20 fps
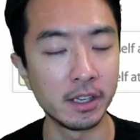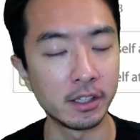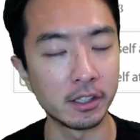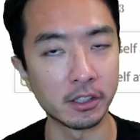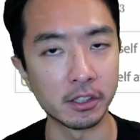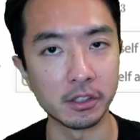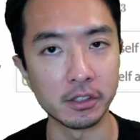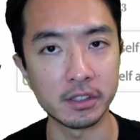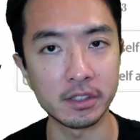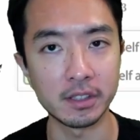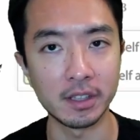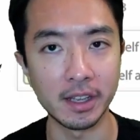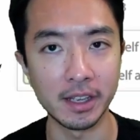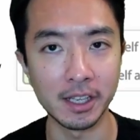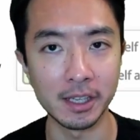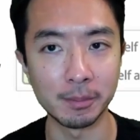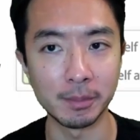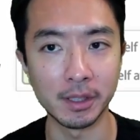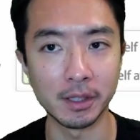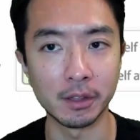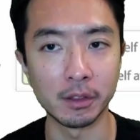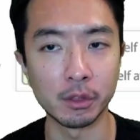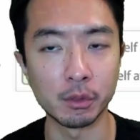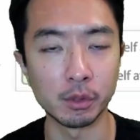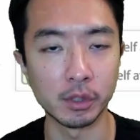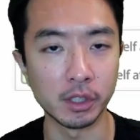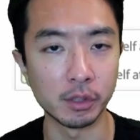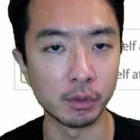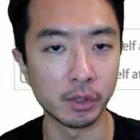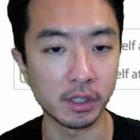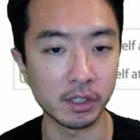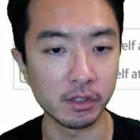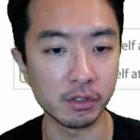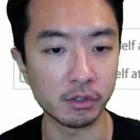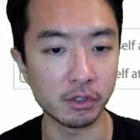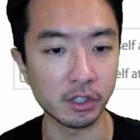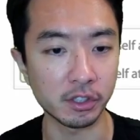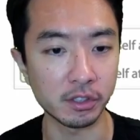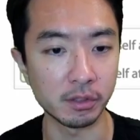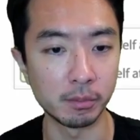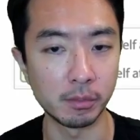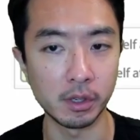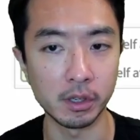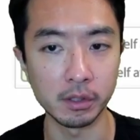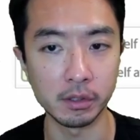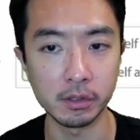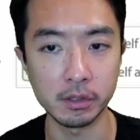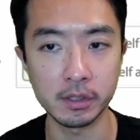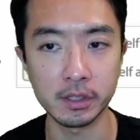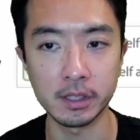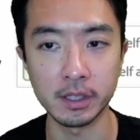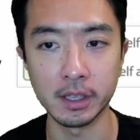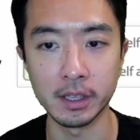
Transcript: you know, SLAM and 3D reconstruction models.